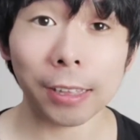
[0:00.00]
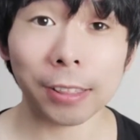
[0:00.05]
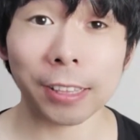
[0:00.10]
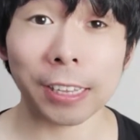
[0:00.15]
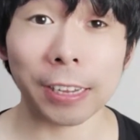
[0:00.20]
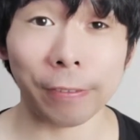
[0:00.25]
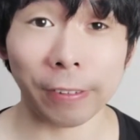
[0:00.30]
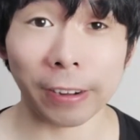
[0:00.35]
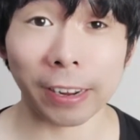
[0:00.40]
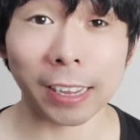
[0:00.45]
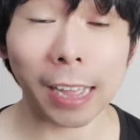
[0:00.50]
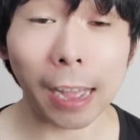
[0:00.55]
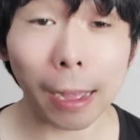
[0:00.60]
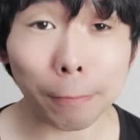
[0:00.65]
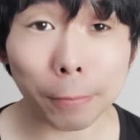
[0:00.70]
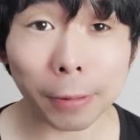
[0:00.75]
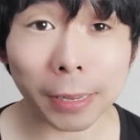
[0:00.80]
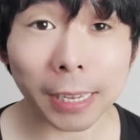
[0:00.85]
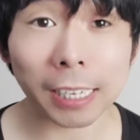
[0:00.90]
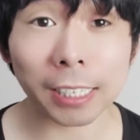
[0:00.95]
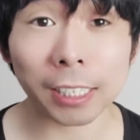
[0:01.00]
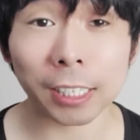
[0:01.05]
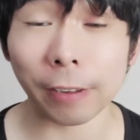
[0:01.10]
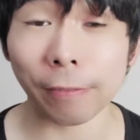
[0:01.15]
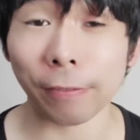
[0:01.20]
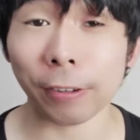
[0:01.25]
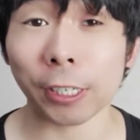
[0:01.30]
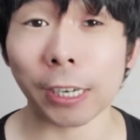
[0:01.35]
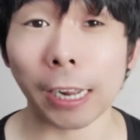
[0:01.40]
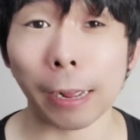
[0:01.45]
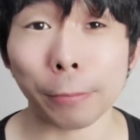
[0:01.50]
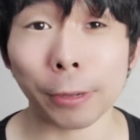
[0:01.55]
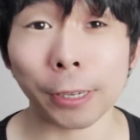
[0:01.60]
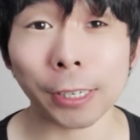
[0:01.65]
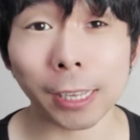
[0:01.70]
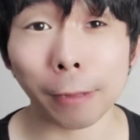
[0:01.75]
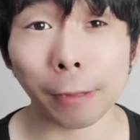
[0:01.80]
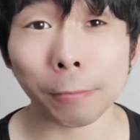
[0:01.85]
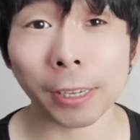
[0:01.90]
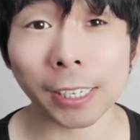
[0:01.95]
different companies, different Japanese
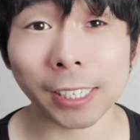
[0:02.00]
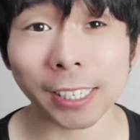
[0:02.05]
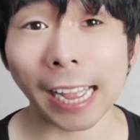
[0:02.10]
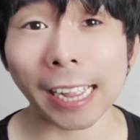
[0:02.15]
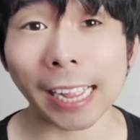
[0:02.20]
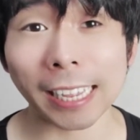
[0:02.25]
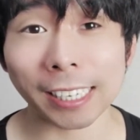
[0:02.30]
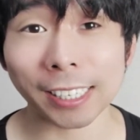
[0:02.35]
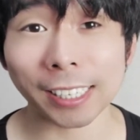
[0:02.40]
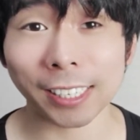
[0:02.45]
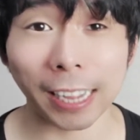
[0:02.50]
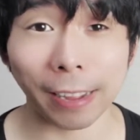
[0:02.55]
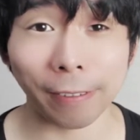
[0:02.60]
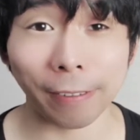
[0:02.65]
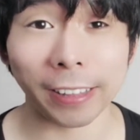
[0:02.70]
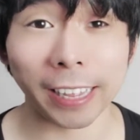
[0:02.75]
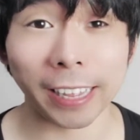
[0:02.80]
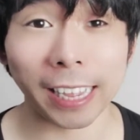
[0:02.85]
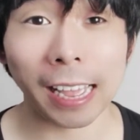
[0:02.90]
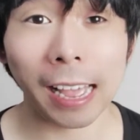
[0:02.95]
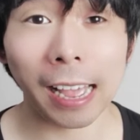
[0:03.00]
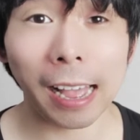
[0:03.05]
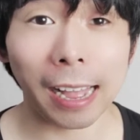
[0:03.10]
companies, that is definitely